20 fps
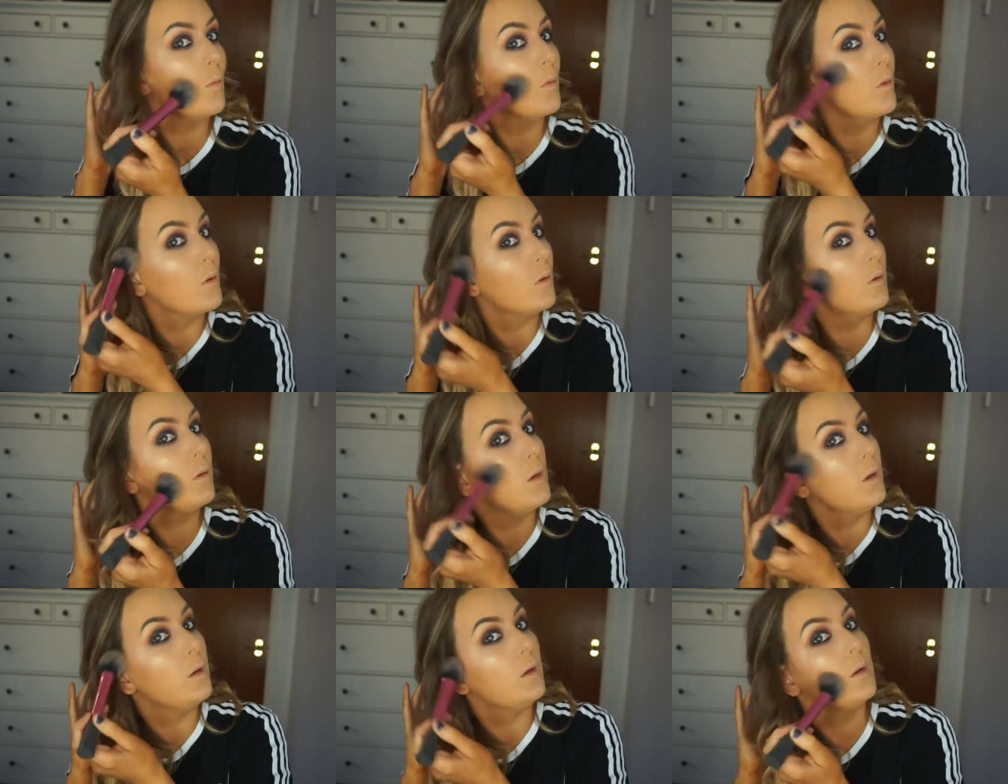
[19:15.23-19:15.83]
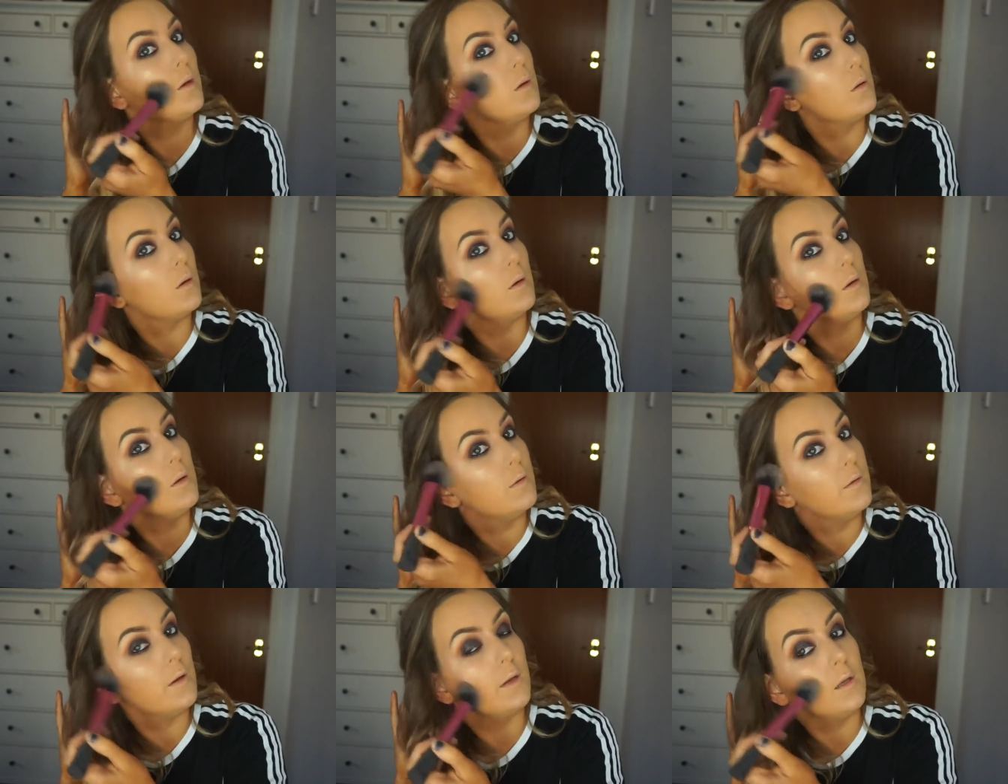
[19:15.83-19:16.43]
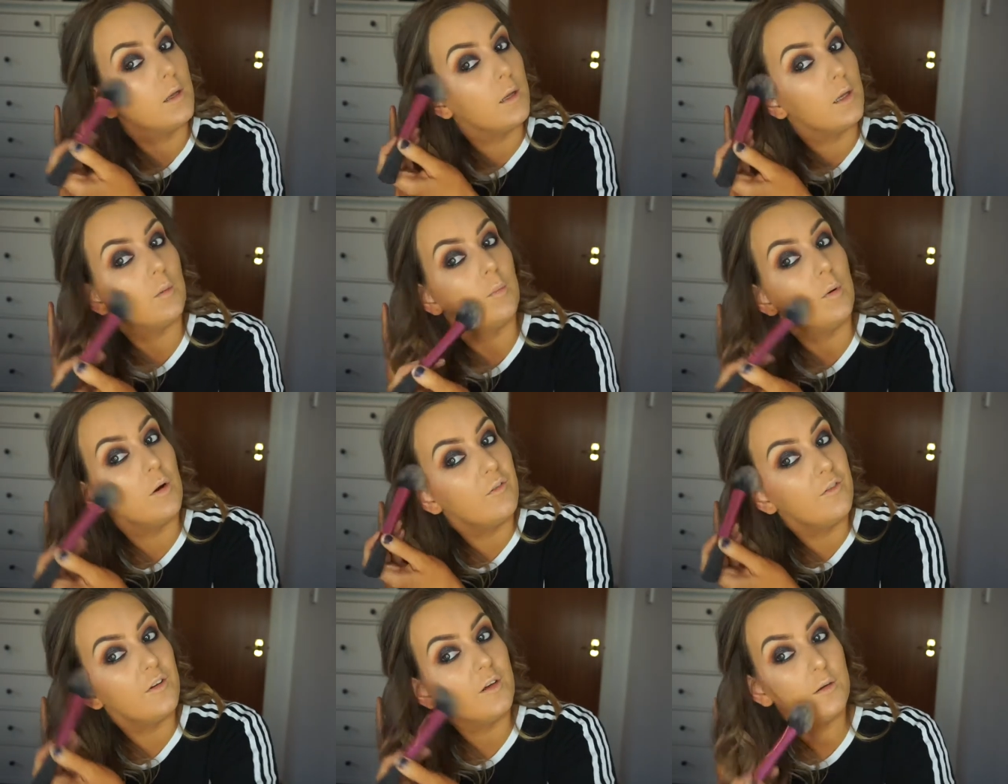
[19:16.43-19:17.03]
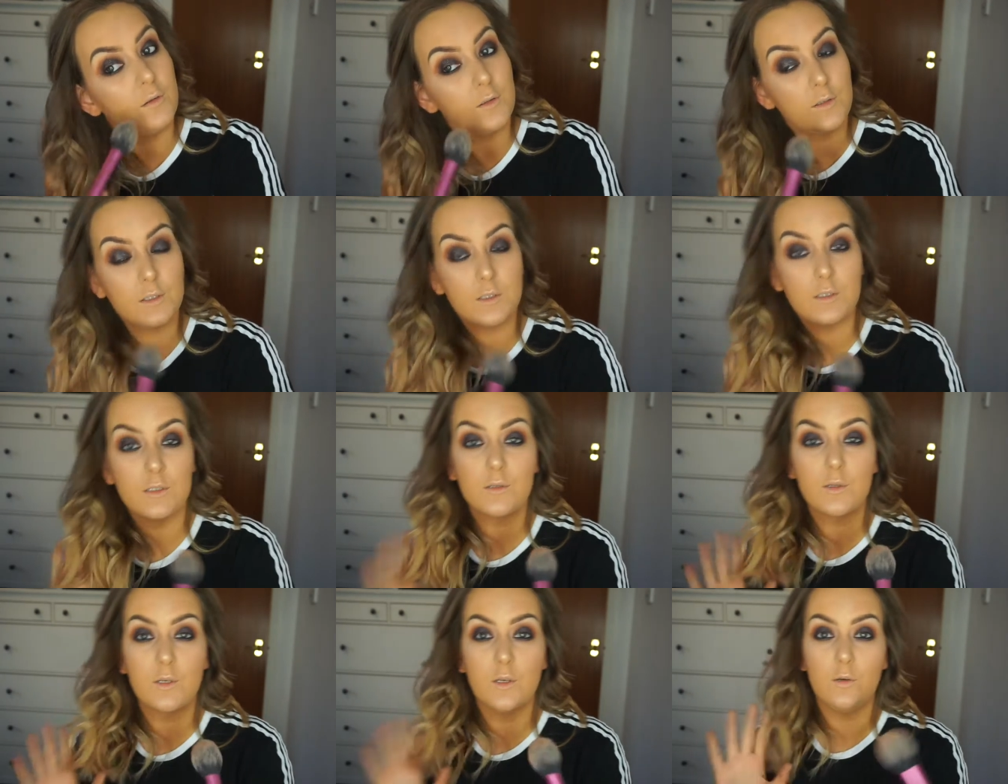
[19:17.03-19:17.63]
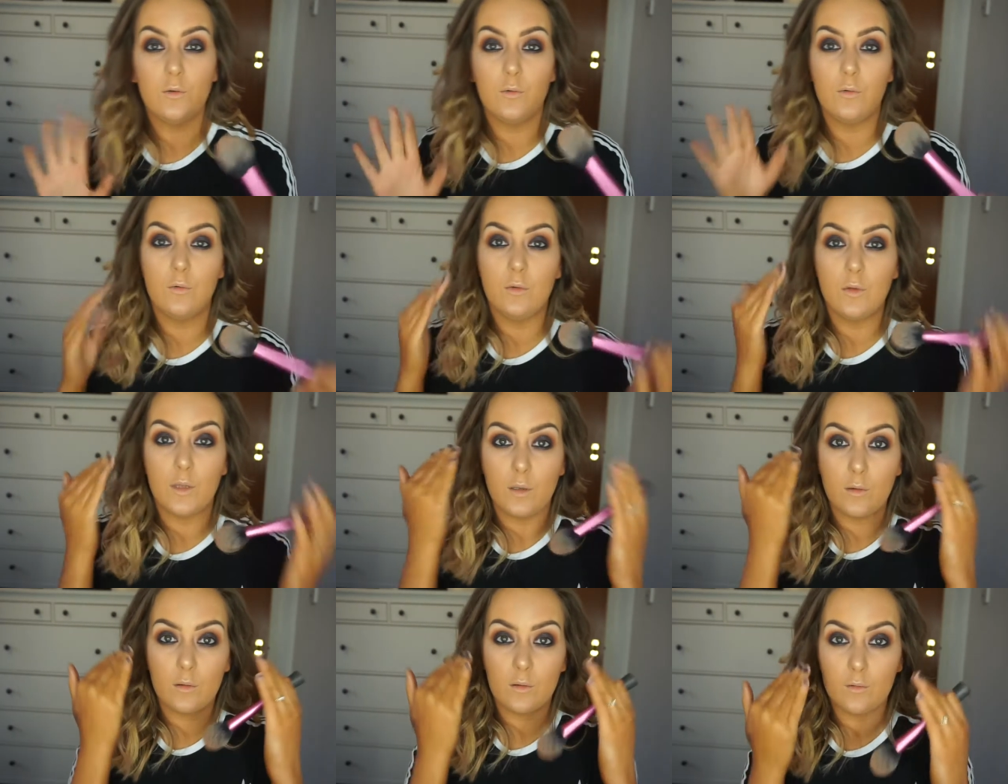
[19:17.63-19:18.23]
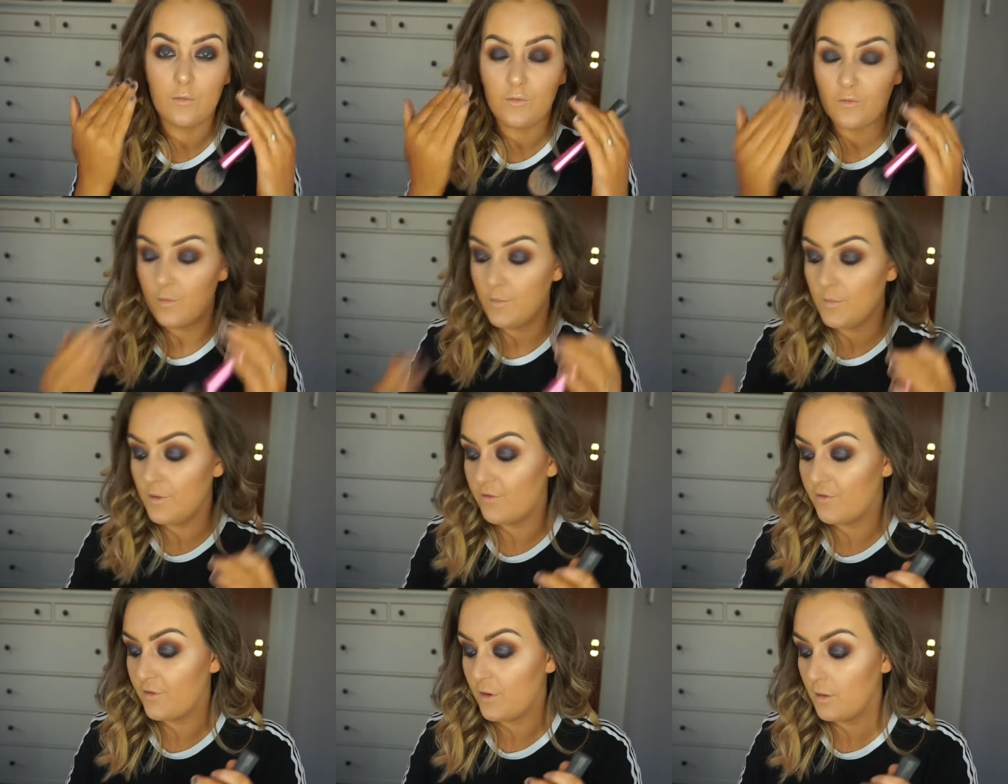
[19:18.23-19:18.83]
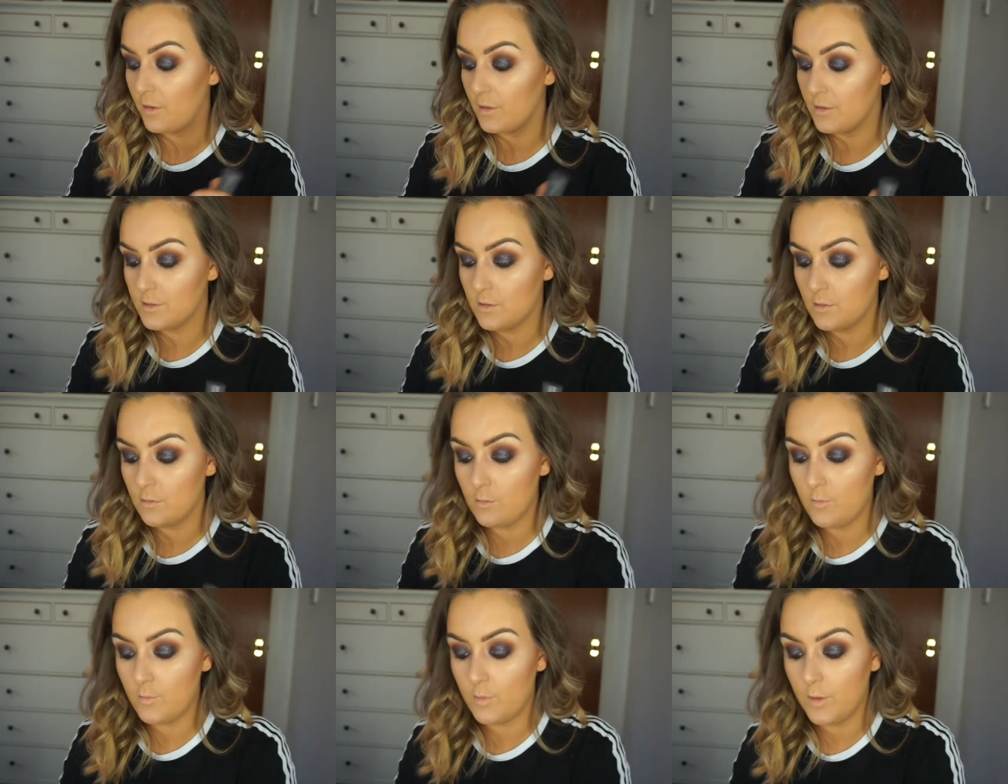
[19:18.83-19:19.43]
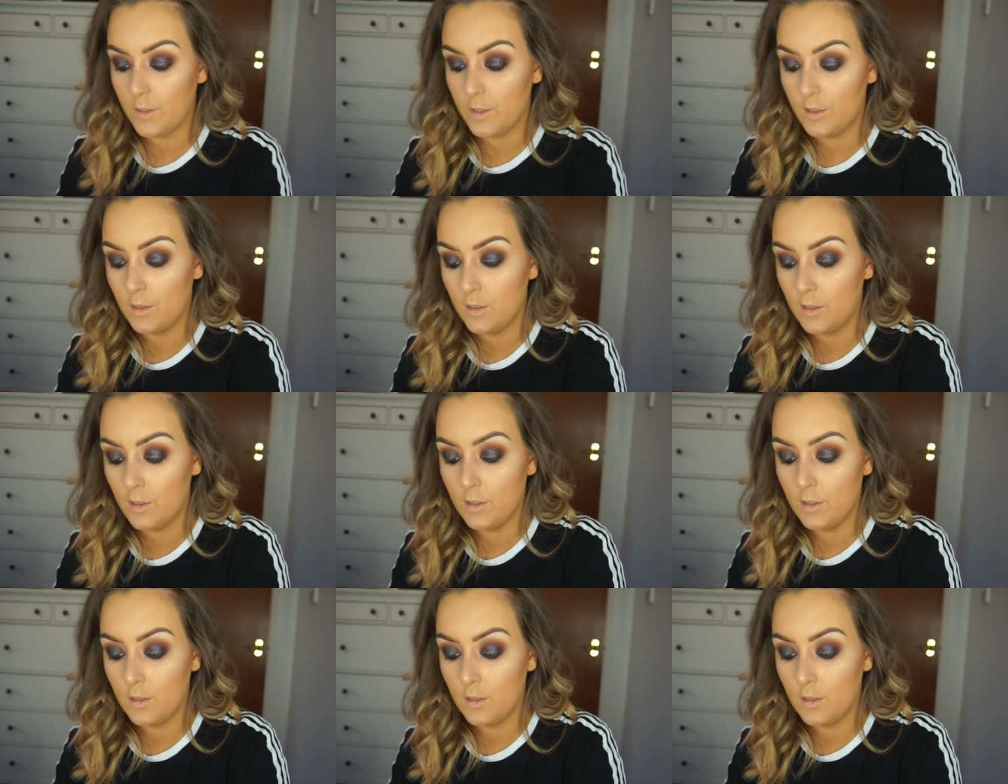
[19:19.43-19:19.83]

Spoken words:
And then you can turn it to the side and kind of buff it, just so you know, like from the front, because the whole point